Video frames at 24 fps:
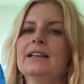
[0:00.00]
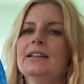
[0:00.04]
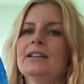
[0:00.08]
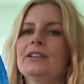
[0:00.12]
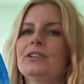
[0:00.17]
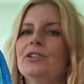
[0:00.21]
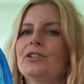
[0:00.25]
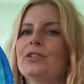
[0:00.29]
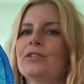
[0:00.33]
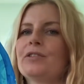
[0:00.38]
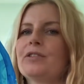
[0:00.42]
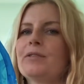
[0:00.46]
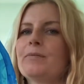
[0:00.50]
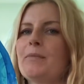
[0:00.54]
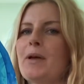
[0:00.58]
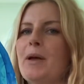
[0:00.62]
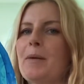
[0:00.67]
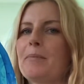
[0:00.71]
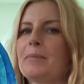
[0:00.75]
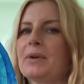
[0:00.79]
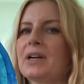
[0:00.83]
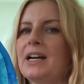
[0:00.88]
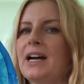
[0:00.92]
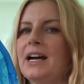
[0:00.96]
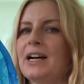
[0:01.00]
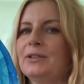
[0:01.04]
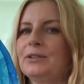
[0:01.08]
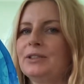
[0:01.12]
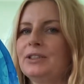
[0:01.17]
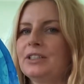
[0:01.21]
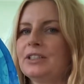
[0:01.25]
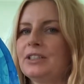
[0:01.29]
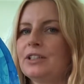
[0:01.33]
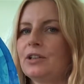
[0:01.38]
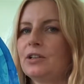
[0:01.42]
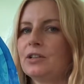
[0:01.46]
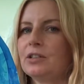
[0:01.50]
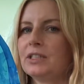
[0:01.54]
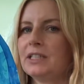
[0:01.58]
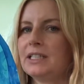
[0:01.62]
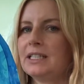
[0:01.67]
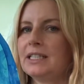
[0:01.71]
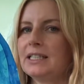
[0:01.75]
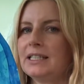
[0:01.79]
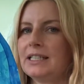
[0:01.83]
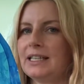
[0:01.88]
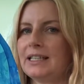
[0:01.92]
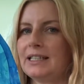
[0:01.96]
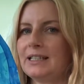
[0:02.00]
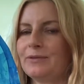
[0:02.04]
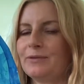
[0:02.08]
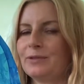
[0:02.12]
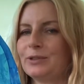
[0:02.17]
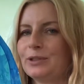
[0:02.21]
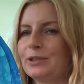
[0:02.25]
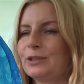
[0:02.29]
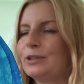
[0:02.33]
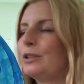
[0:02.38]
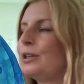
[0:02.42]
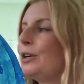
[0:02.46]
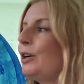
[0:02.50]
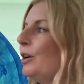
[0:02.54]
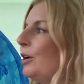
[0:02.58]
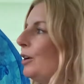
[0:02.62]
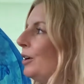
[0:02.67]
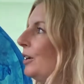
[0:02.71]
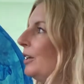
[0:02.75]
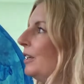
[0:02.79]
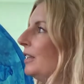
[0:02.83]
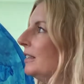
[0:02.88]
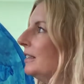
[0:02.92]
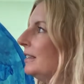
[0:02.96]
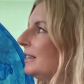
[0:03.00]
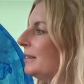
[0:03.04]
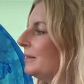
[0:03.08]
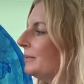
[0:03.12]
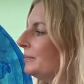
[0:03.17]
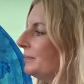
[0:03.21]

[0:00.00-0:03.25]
Do you remember how the continent was called?